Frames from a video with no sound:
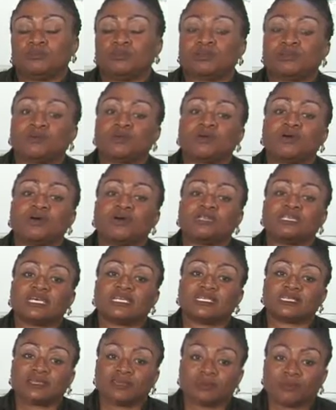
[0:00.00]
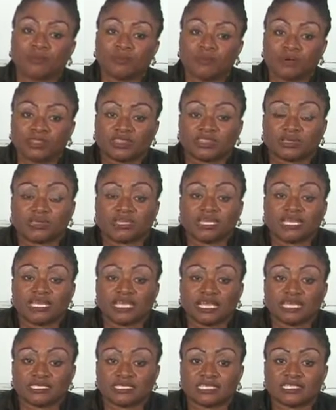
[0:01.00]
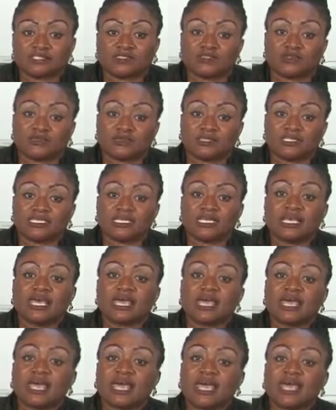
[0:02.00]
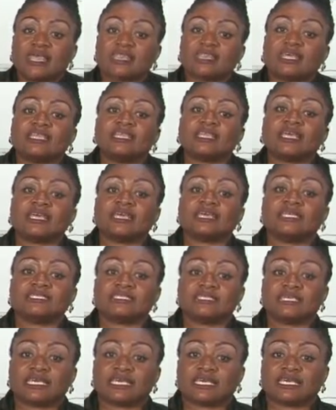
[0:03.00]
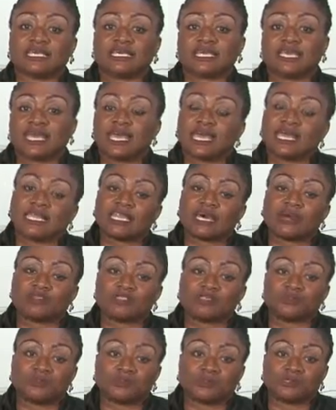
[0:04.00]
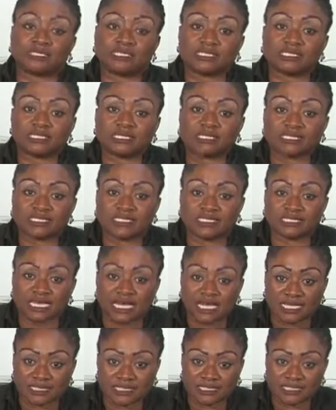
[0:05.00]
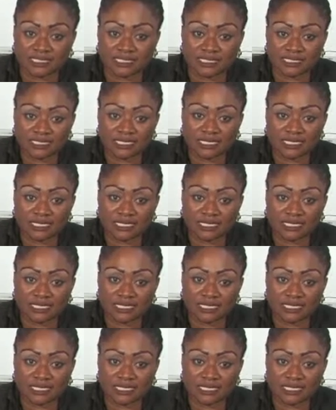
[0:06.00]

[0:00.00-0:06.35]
be recorded both on the nurse's notes and then the intake and output charts.